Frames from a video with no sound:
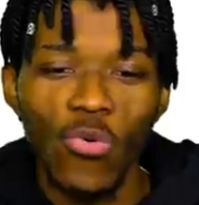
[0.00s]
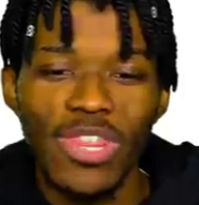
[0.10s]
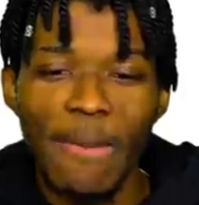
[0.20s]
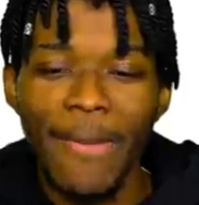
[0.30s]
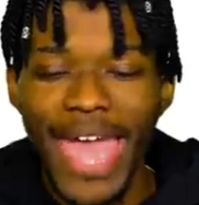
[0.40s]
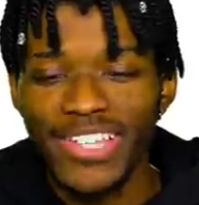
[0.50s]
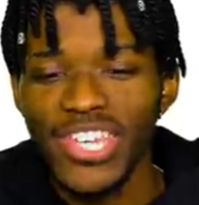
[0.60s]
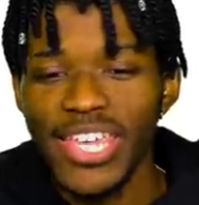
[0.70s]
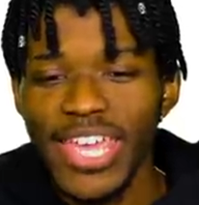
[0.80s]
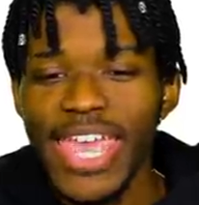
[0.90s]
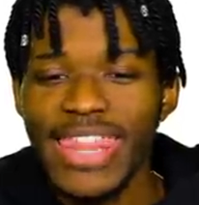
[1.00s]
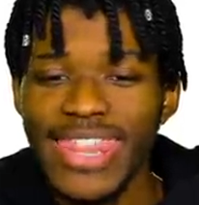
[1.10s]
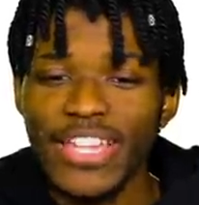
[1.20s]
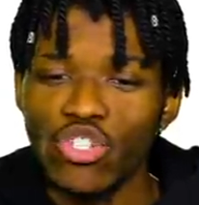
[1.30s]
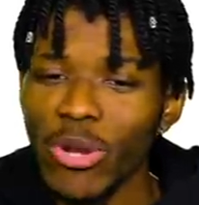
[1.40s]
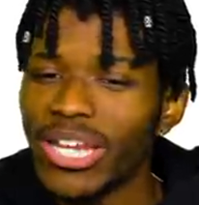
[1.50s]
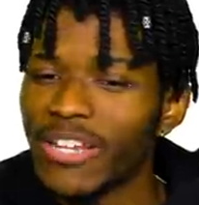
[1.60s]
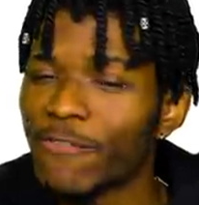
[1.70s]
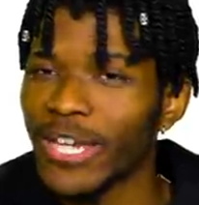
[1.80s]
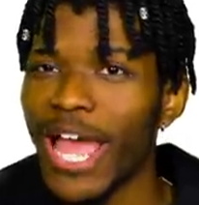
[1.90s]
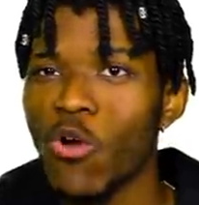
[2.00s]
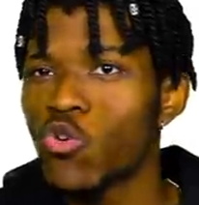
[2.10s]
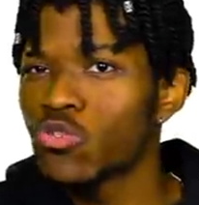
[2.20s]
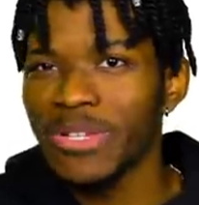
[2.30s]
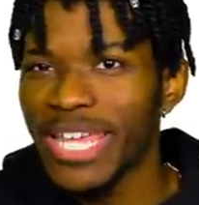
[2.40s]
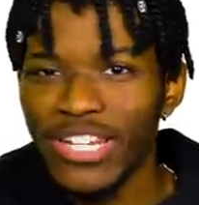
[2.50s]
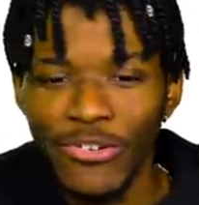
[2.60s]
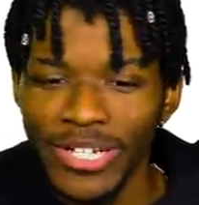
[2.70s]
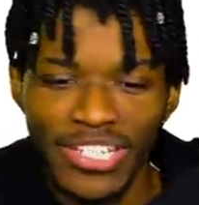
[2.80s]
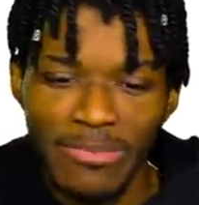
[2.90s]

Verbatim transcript: them matching it and then trading him for Cal Kuzma and Danny Green doesn't make